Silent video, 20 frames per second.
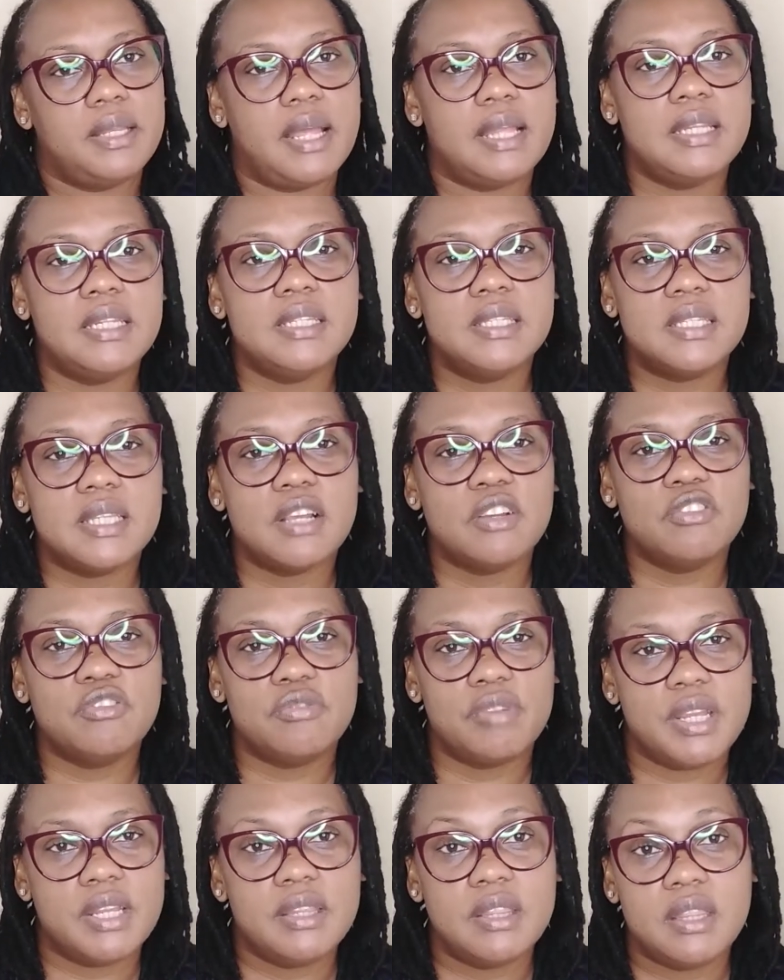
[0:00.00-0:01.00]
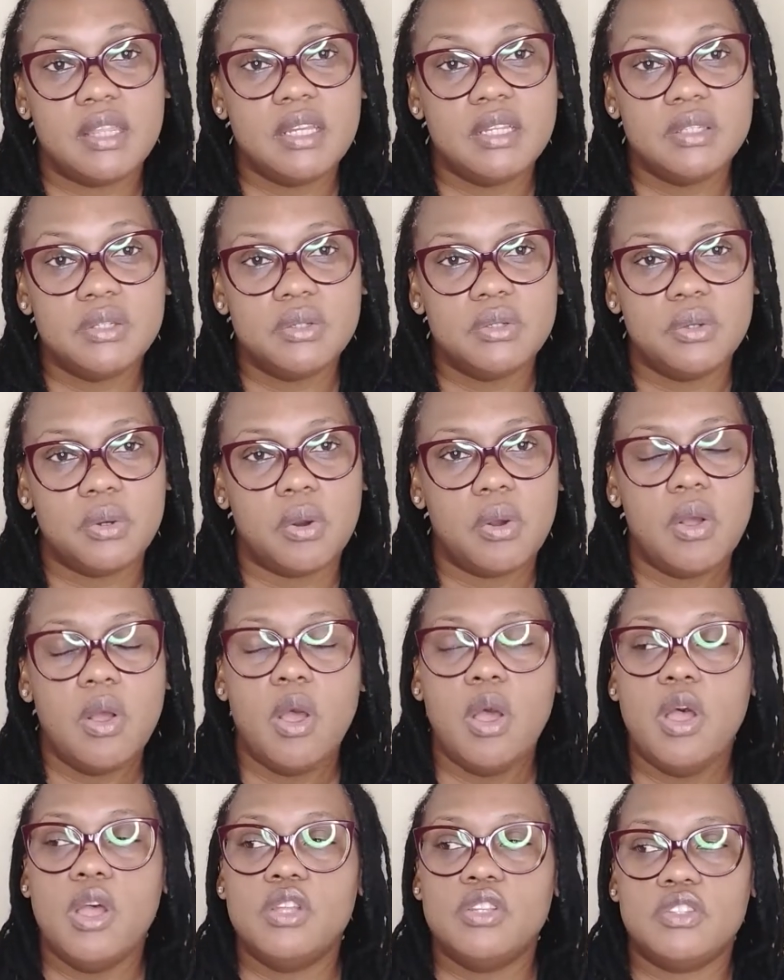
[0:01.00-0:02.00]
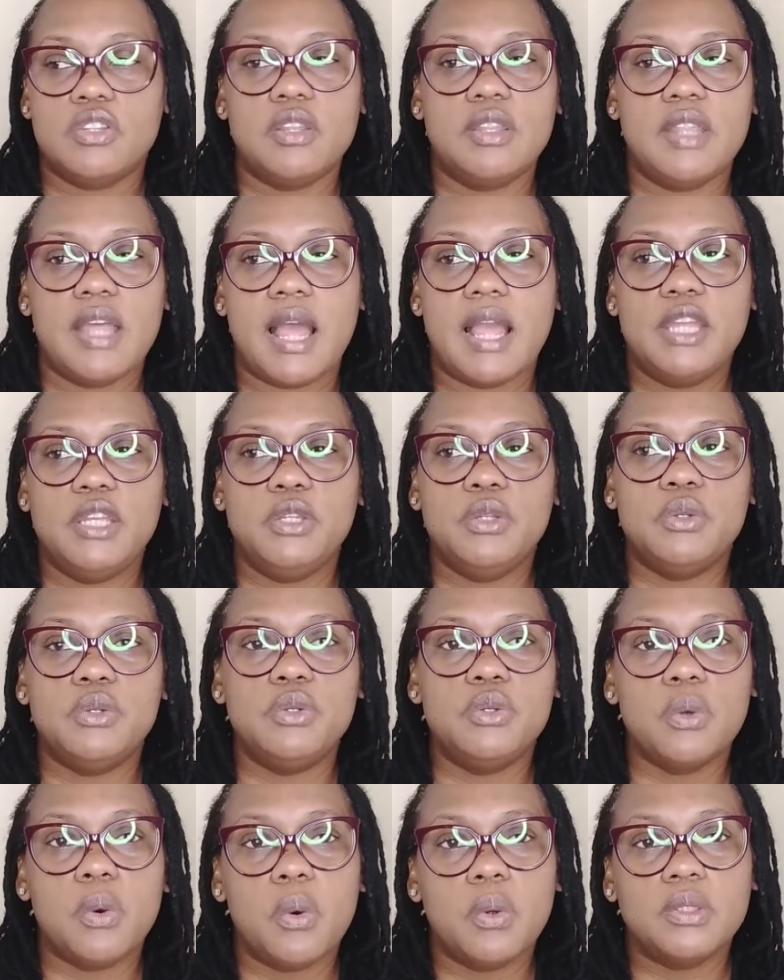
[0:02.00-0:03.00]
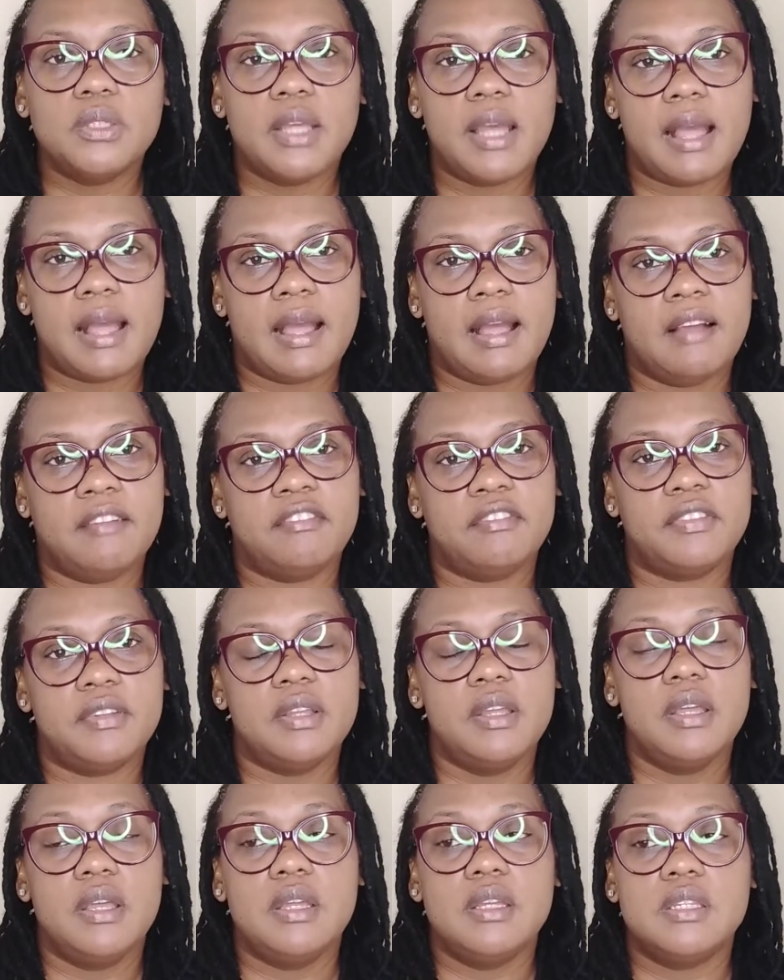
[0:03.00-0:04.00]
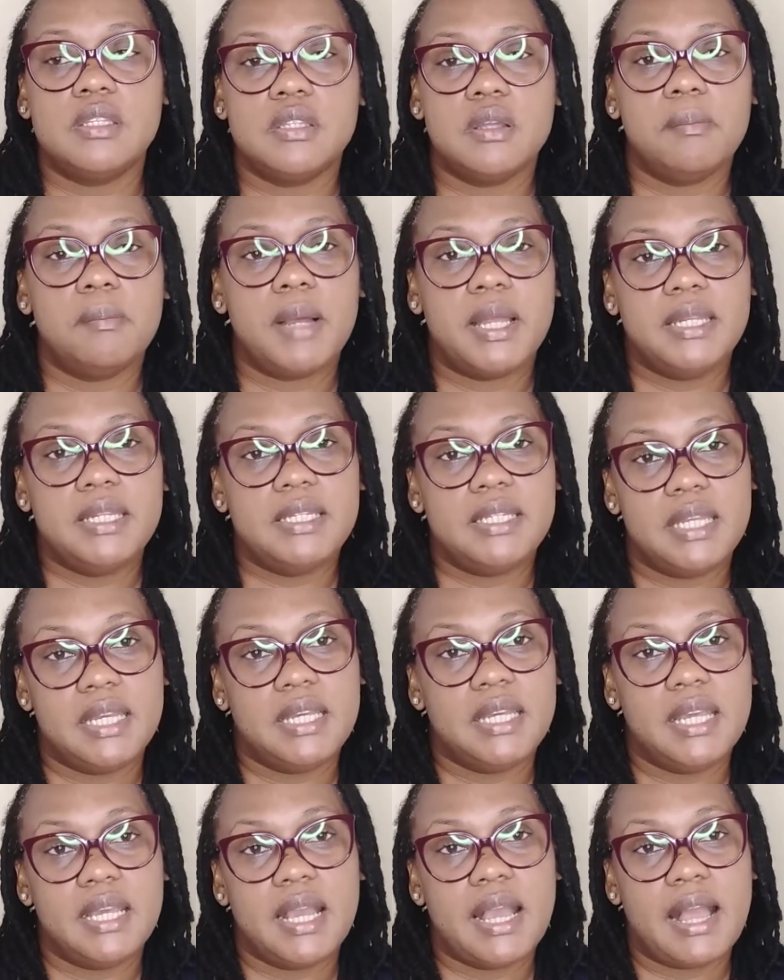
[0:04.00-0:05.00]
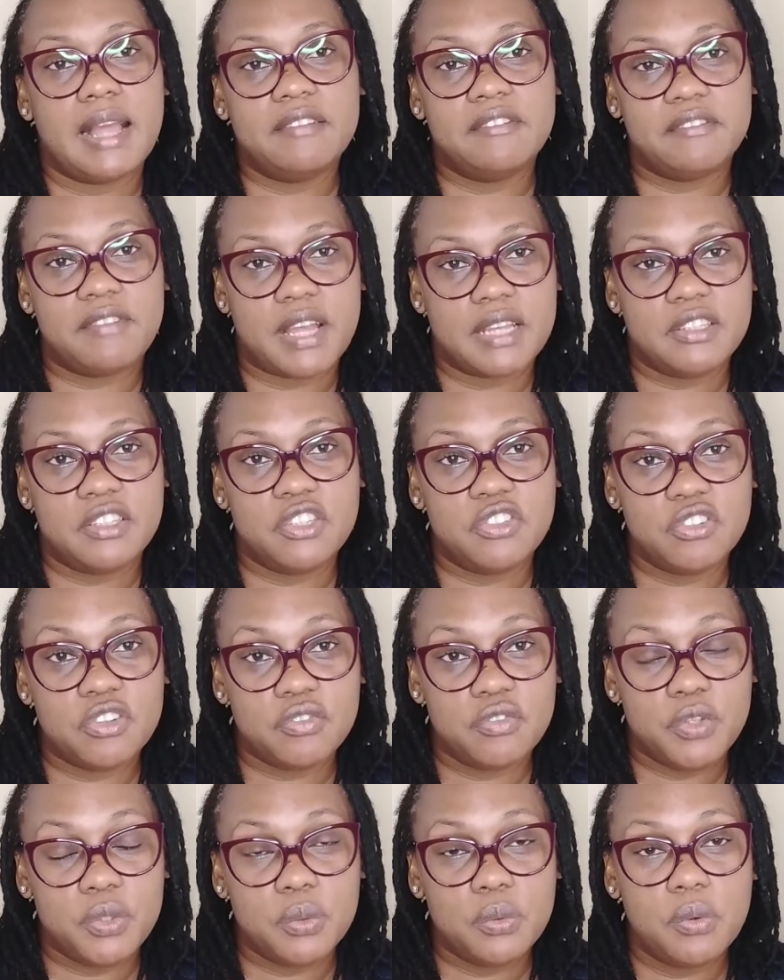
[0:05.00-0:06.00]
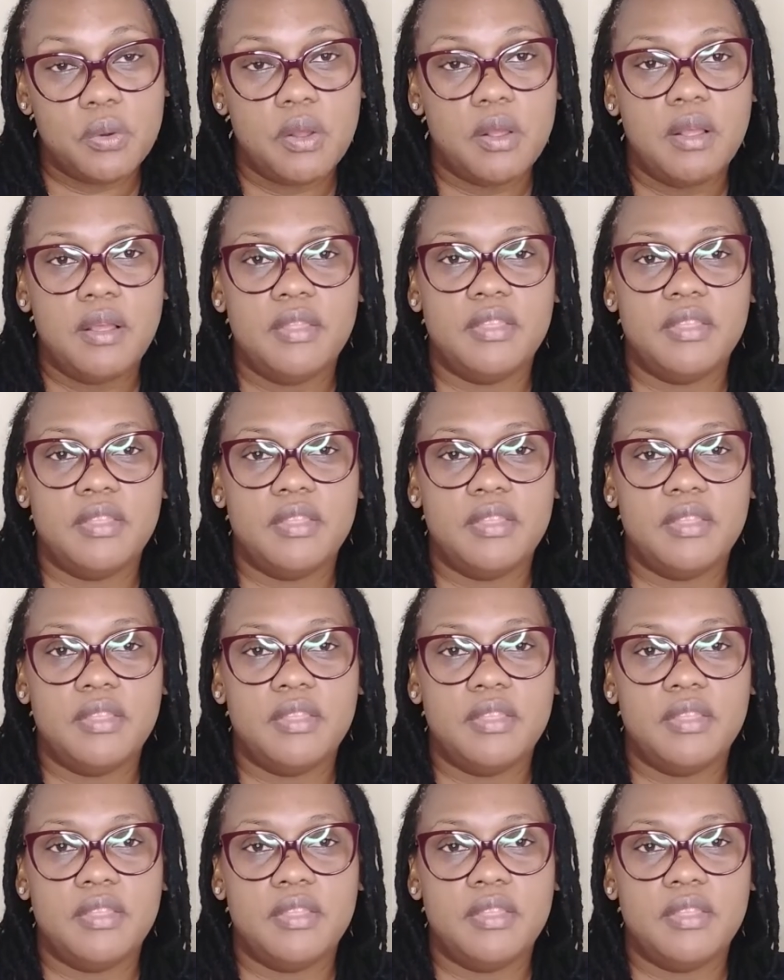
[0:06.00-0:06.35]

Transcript: And it's a great thing to know so that you don't have somebody taking advantage of you.